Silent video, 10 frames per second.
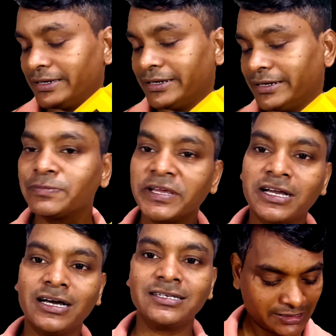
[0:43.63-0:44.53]
It is
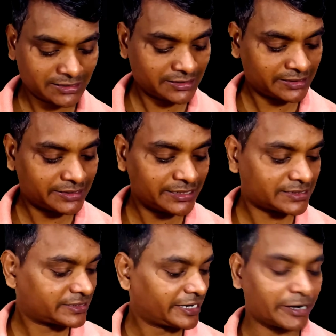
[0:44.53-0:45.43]
because
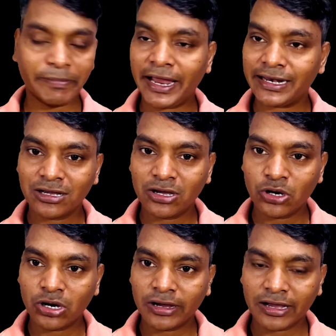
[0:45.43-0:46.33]
this neckband
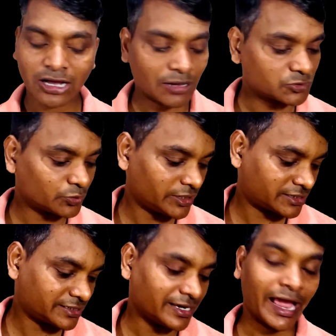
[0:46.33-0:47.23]
comes
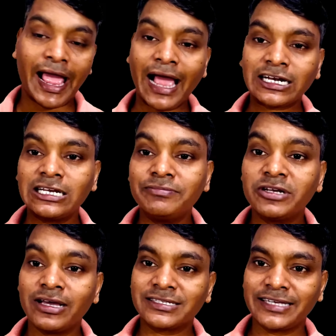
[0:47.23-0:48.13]
with active
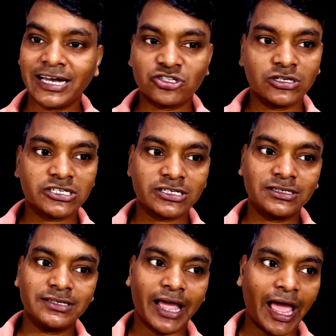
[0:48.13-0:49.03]
noise
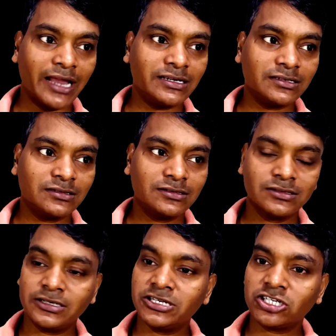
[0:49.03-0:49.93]
cancellation and
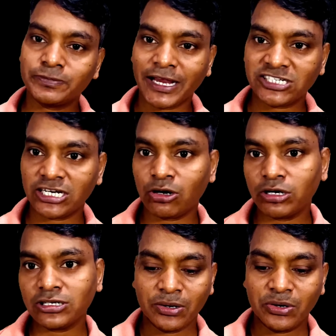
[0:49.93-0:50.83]
spatial
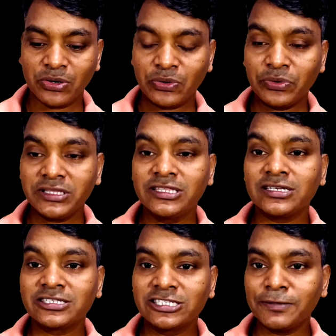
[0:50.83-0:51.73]
audio with
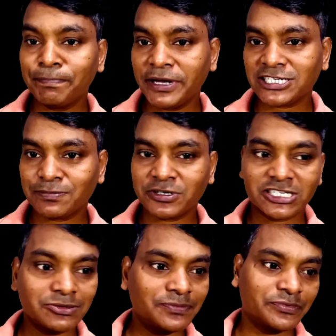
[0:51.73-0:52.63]
the cheapest
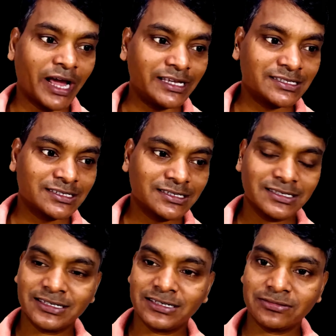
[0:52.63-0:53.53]
possible price
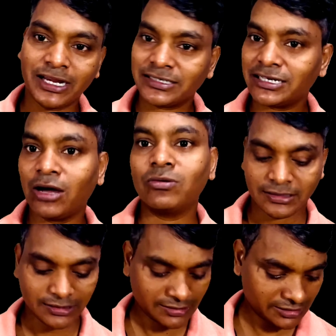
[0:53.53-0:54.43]
right now.
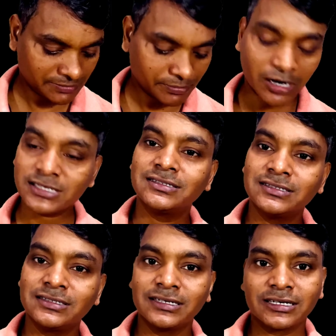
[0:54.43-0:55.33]
The buds
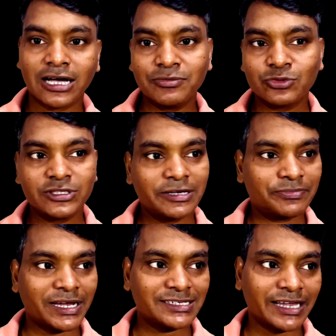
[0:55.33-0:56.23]
comes with a
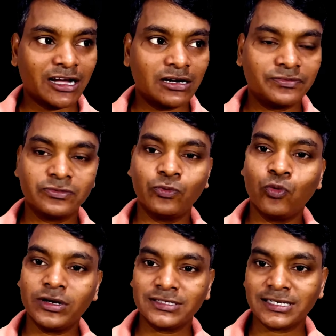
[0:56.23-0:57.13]
price tag of
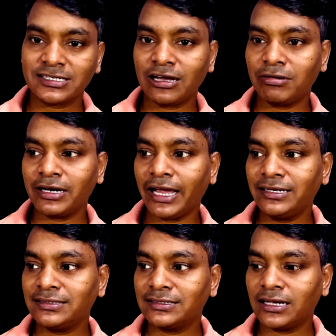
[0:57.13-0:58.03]

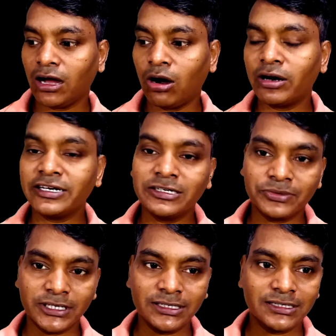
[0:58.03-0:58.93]
1699 or
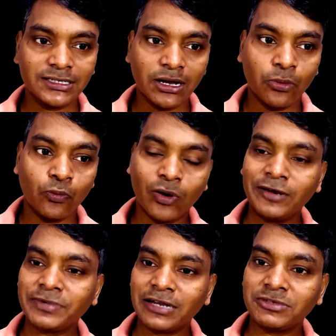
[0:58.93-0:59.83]
even
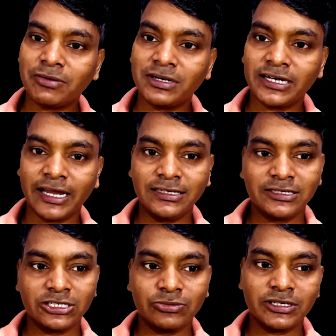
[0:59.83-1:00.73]

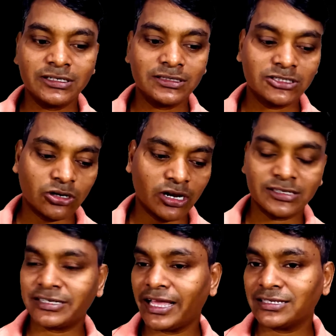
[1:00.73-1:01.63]
1599 during the
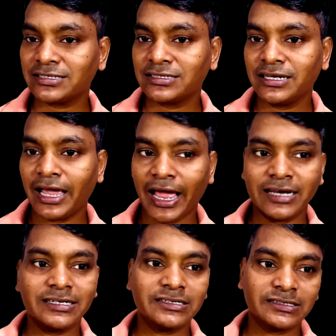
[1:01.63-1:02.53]
launch days
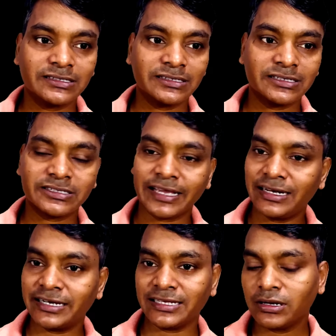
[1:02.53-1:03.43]
and in
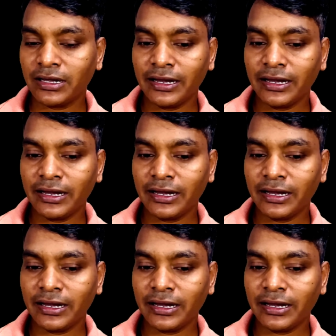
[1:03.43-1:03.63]
sale days.